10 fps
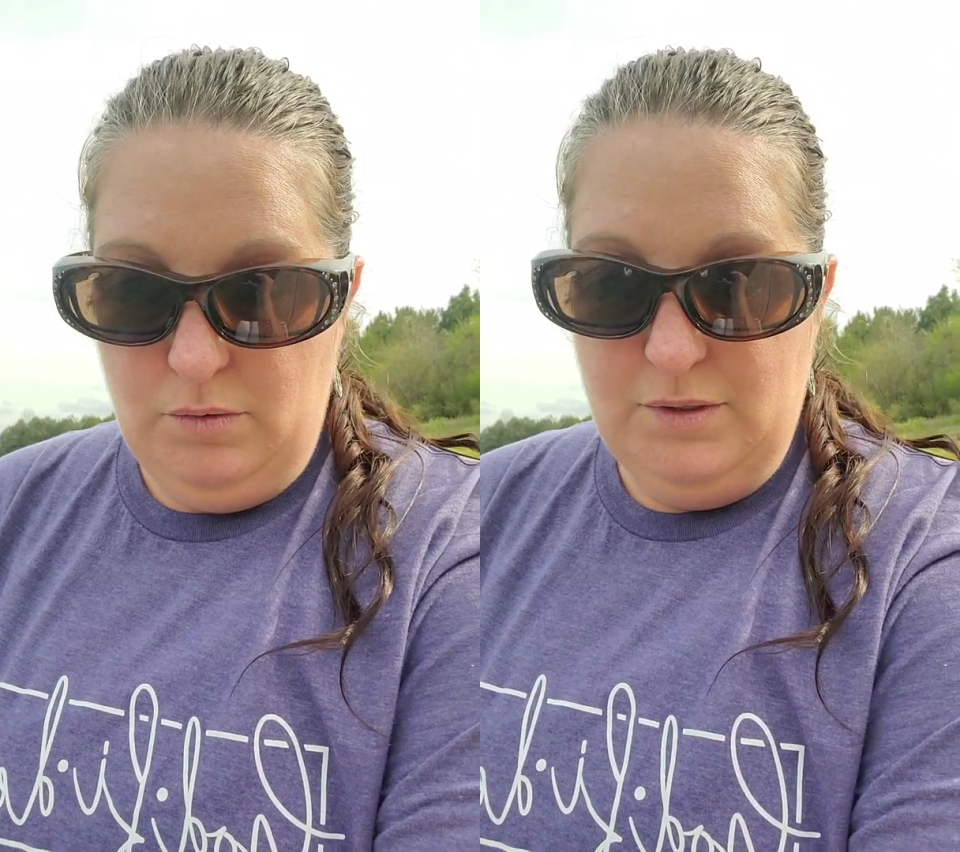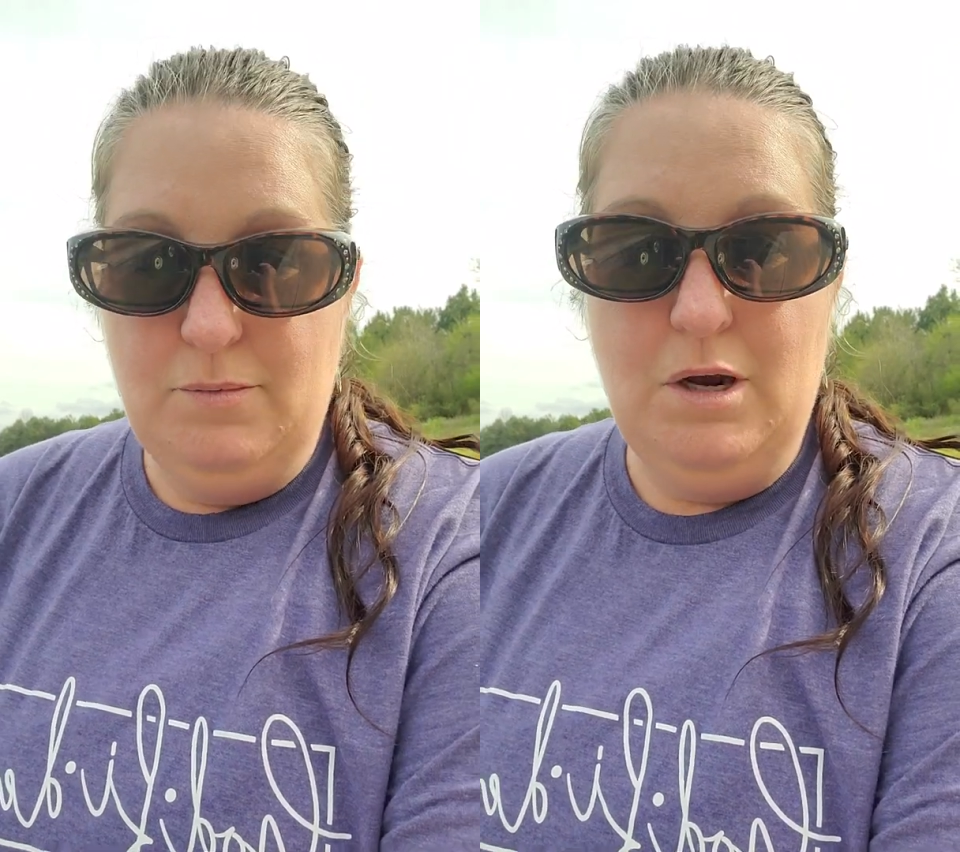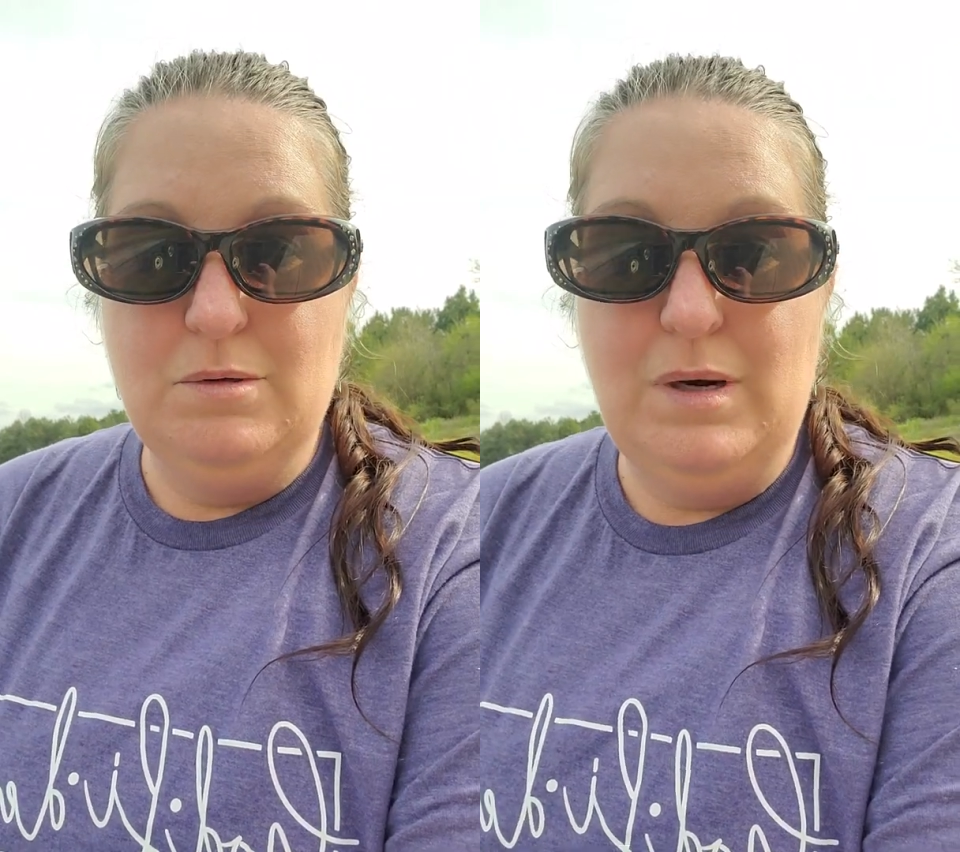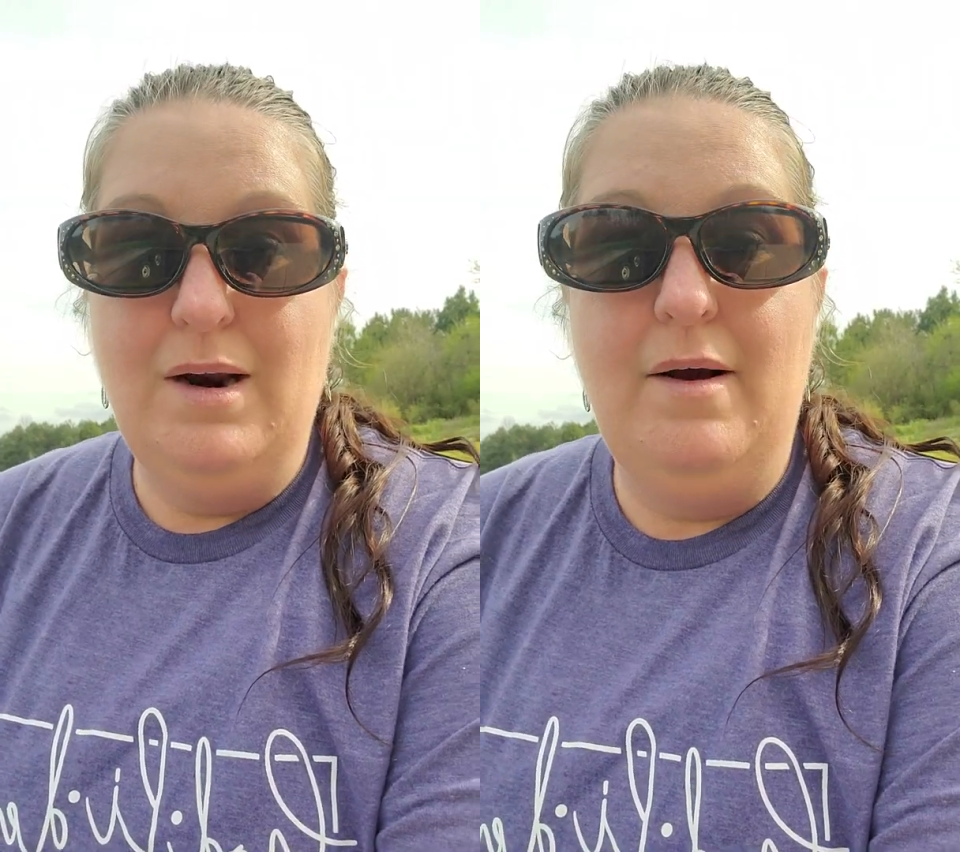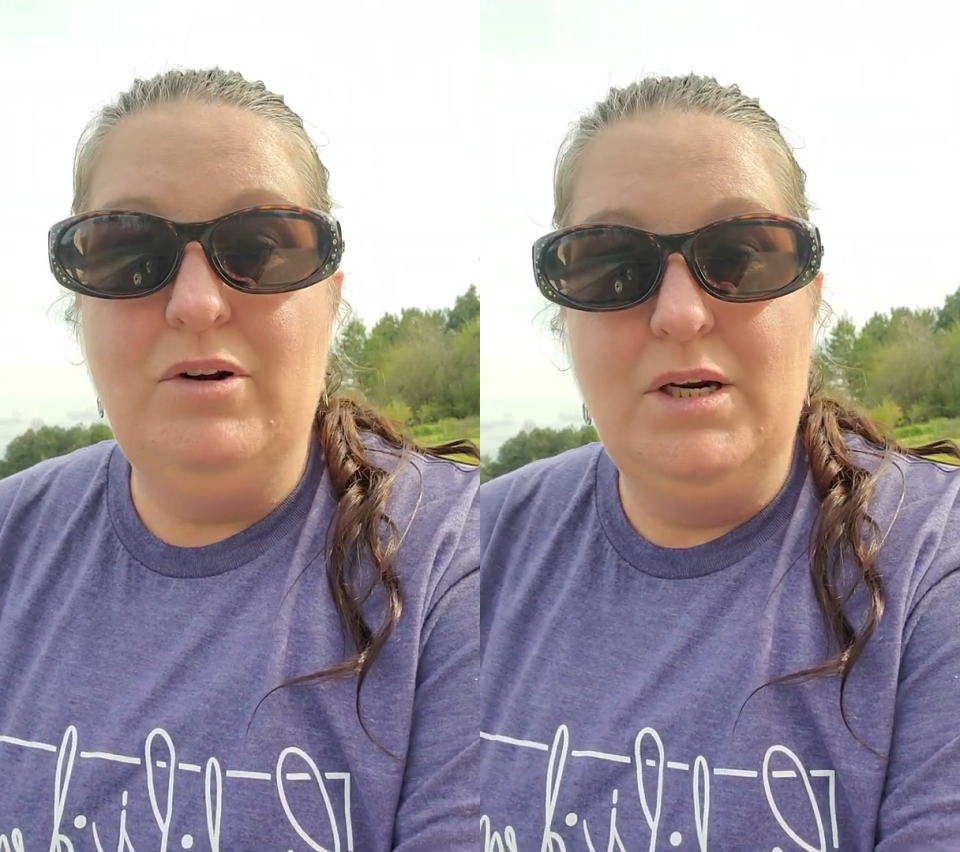sometimes
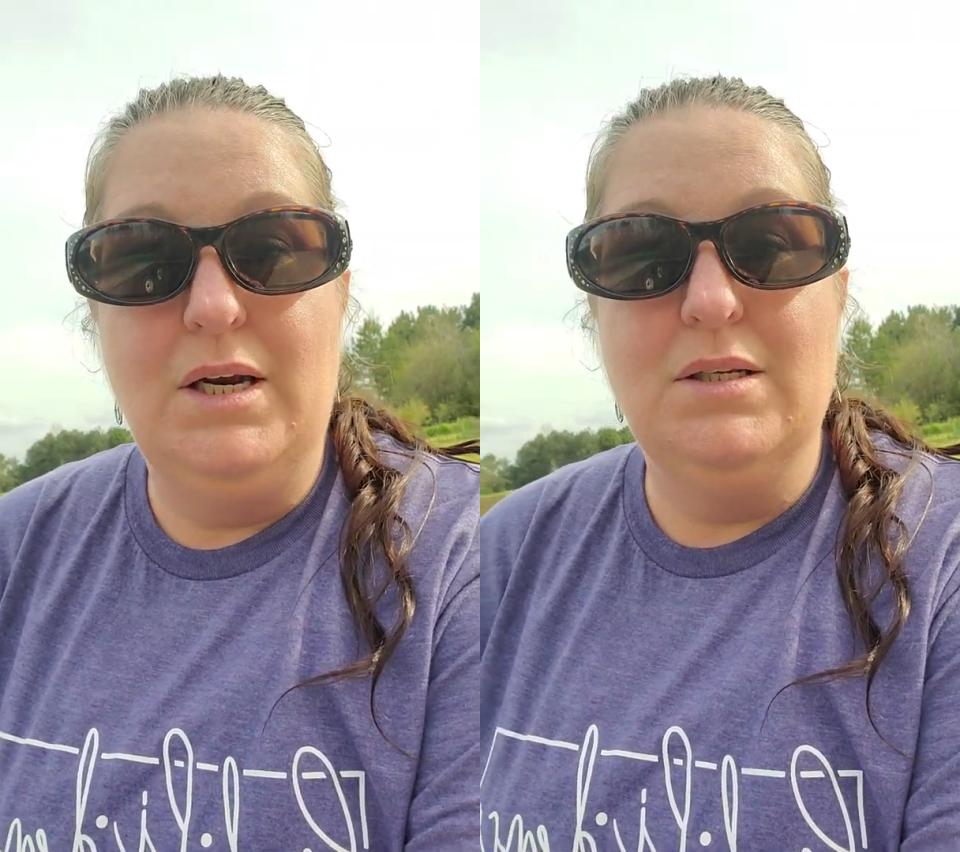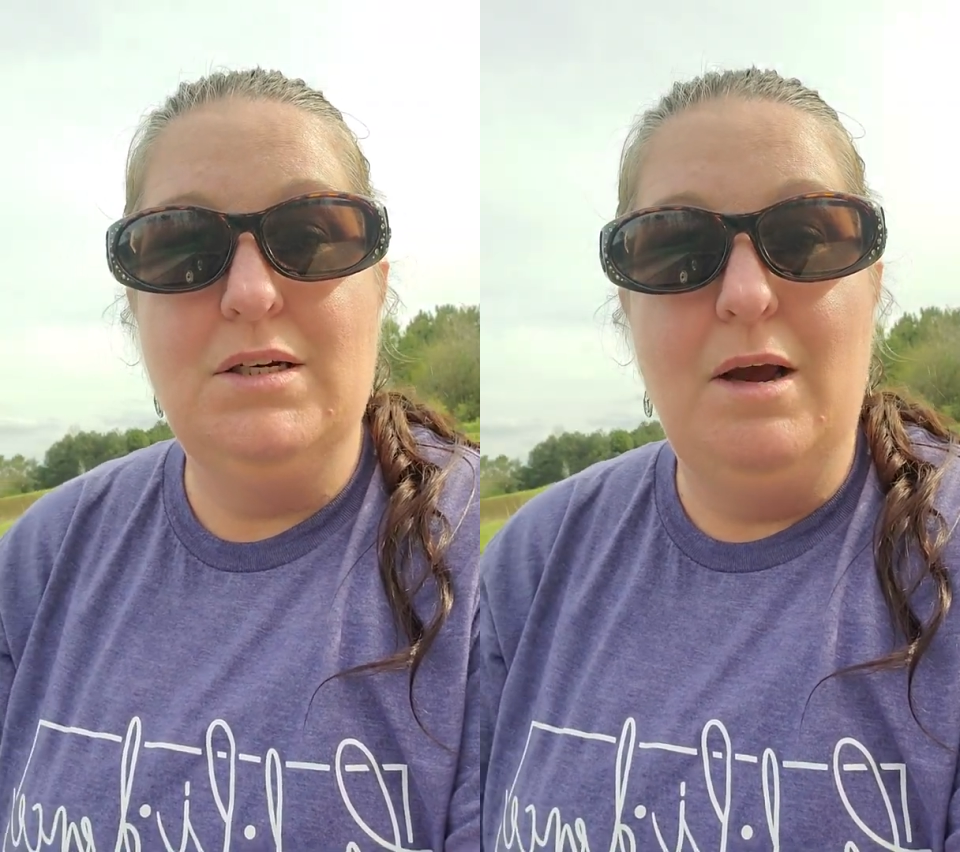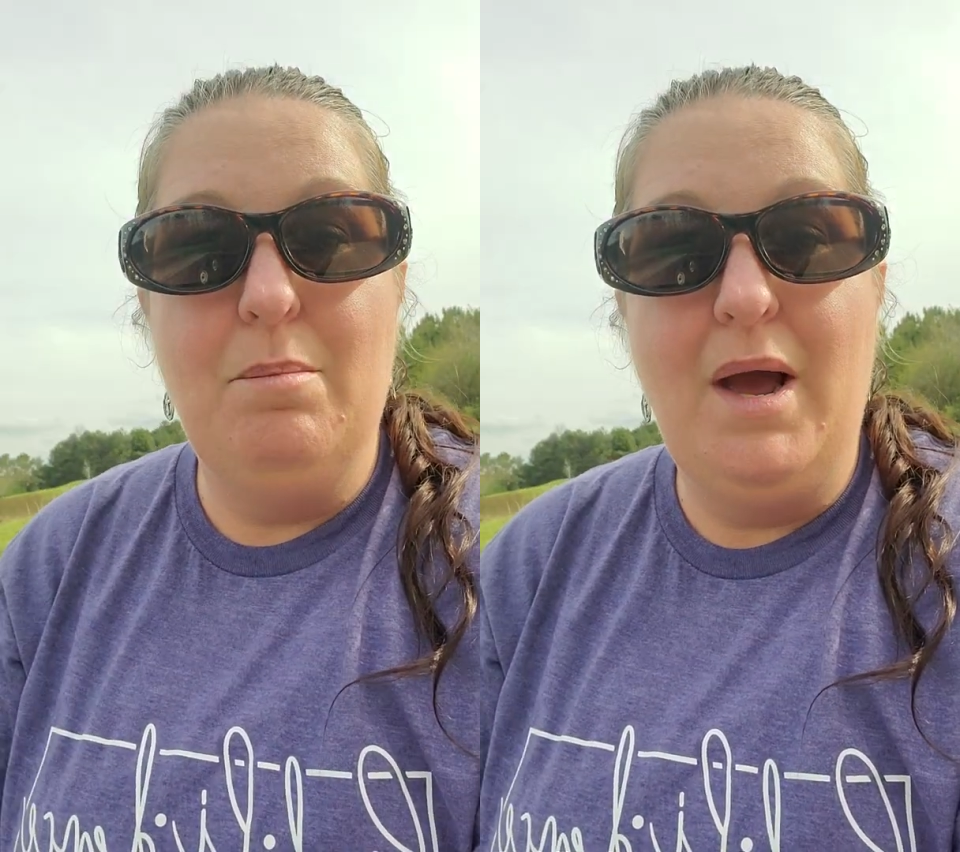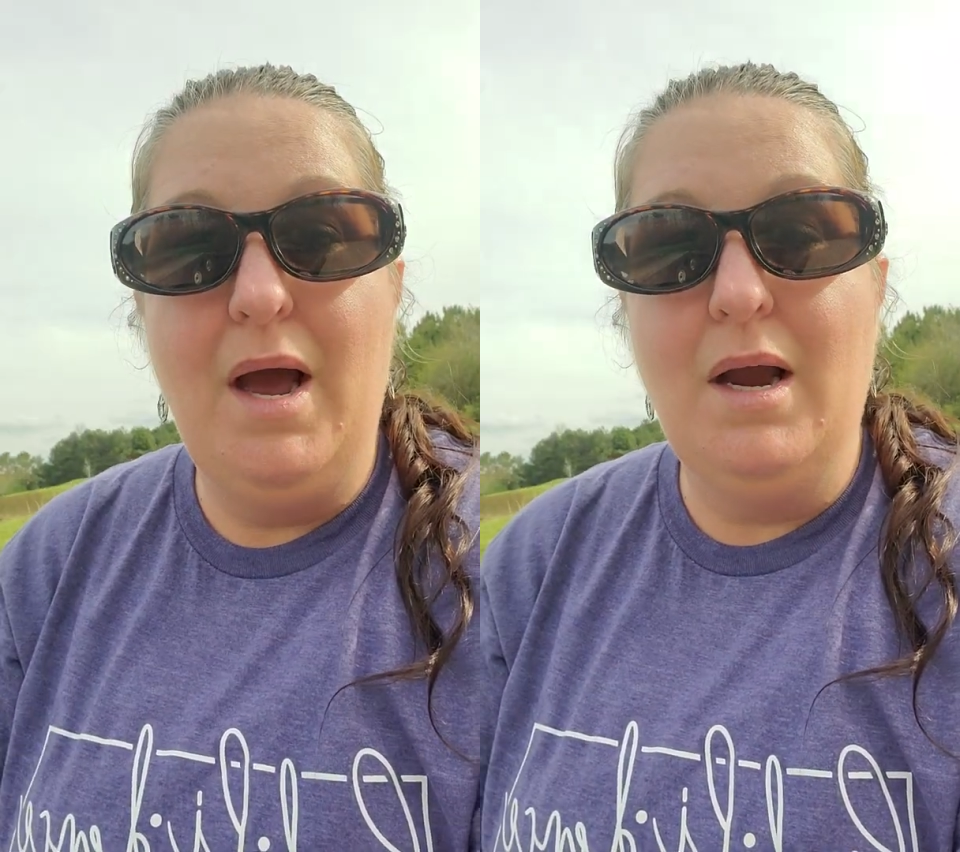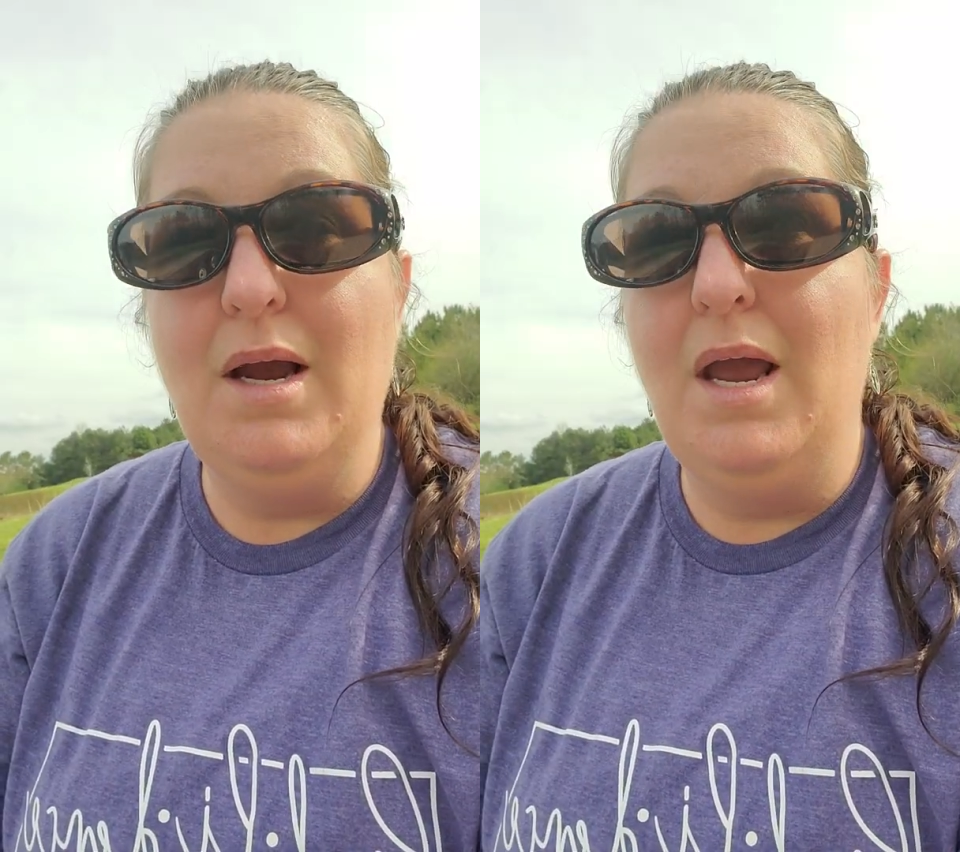I have to take a step
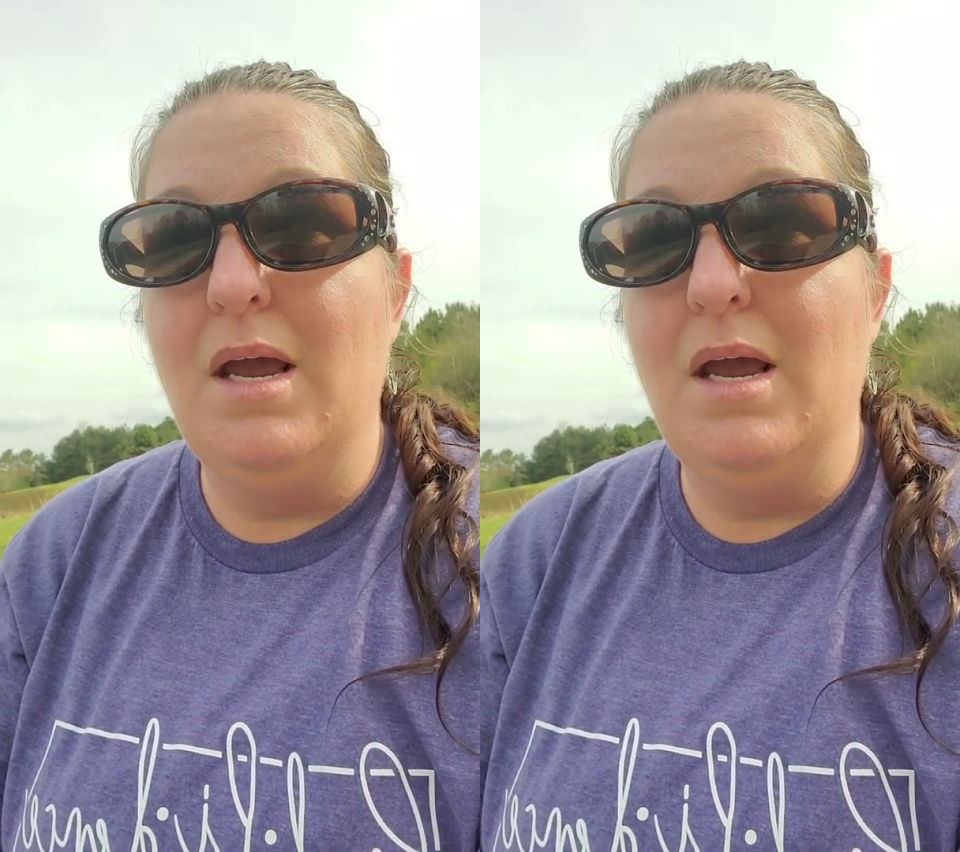back